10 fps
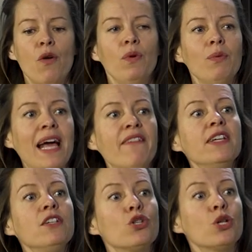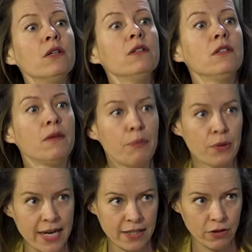we will have an internal
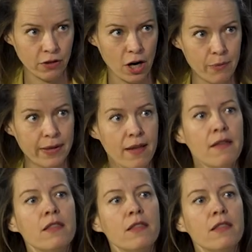price on carbon.